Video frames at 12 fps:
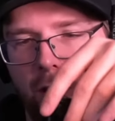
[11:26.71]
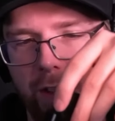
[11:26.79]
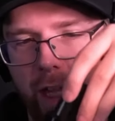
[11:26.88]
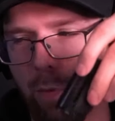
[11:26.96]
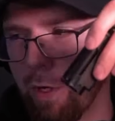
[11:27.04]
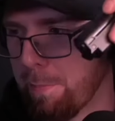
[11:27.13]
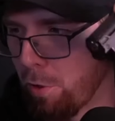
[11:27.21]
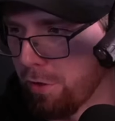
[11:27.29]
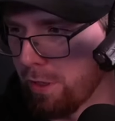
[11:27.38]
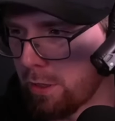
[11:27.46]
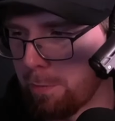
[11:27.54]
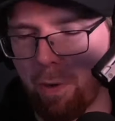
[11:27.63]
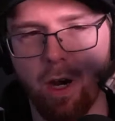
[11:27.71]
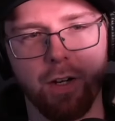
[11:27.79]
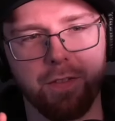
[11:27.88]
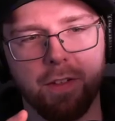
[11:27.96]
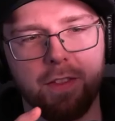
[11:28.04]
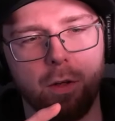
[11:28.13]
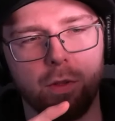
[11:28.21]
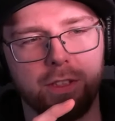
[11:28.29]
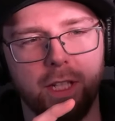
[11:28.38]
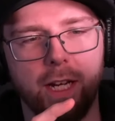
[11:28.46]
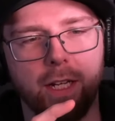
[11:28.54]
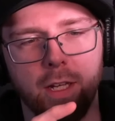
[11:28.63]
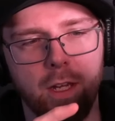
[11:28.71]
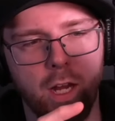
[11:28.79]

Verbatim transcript: that when you pulled this apart that there was like